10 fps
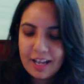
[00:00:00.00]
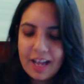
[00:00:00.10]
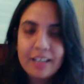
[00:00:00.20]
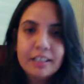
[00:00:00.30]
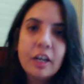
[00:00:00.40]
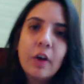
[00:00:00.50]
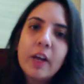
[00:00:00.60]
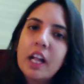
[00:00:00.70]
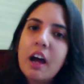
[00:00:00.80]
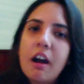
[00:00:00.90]
And
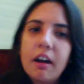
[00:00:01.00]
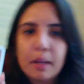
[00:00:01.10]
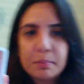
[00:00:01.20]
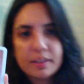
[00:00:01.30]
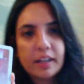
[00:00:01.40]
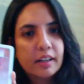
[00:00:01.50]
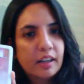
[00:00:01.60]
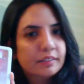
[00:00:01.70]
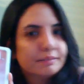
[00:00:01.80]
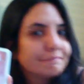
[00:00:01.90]
loyal heart upside
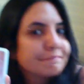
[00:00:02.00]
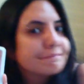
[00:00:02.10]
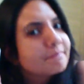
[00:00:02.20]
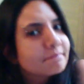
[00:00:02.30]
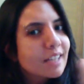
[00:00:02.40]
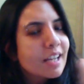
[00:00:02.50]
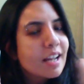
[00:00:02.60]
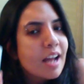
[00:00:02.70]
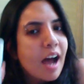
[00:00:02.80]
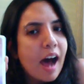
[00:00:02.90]
down.
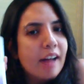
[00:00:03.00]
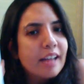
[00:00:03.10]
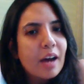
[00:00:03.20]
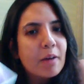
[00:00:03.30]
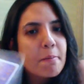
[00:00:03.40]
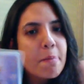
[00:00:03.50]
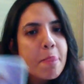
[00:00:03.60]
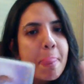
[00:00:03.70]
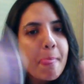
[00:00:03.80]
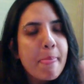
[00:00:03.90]
Now,
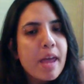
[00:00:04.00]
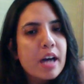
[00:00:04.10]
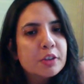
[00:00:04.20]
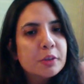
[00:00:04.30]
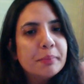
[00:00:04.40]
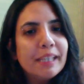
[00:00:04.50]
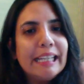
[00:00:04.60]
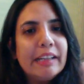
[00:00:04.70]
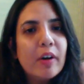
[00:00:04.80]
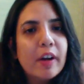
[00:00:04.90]
to
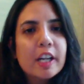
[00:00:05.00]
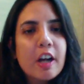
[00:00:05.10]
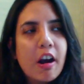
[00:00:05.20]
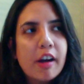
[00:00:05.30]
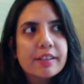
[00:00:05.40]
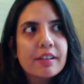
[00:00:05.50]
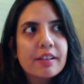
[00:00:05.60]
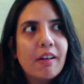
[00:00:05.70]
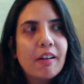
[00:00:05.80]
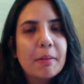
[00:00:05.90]
me, loyal card is
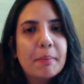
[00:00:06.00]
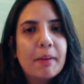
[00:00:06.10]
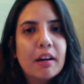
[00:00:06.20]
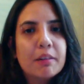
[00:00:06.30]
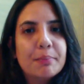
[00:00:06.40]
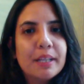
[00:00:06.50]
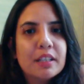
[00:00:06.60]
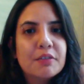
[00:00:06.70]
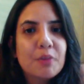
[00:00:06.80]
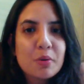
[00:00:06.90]
all about being
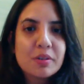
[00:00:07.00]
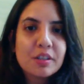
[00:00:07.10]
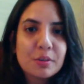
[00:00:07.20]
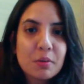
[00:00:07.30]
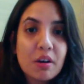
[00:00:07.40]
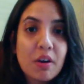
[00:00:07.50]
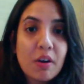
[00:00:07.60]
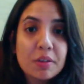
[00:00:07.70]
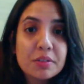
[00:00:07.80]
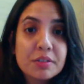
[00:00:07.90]
devoted to a
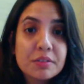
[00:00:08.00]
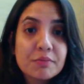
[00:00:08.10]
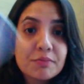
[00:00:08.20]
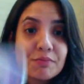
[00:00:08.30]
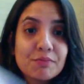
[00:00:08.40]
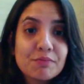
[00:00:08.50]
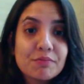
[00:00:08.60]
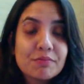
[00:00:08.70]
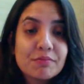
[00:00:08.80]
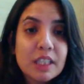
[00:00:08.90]
cause.
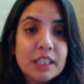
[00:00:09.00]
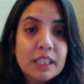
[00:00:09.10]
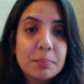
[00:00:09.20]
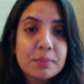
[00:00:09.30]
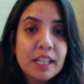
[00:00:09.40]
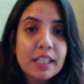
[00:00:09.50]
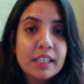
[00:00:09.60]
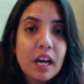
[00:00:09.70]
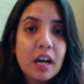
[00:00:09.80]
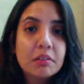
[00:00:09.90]
It's upside
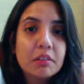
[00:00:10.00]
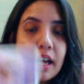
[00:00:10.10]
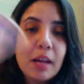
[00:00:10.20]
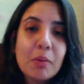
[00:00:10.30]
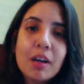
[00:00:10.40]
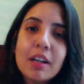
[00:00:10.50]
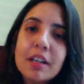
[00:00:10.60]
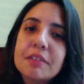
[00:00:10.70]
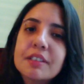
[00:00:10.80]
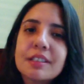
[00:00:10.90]
down. And I
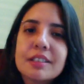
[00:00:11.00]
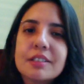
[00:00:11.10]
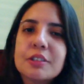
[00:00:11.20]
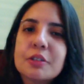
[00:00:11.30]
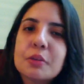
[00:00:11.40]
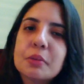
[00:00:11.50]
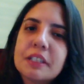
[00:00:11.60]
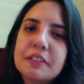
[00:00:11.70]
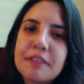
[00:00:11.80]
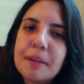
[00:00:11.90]
wonder if this is to do with
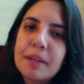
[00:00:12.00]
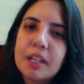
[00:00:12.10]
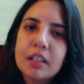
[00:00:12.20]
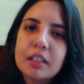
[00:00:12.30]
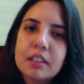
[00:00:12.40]
the feminine.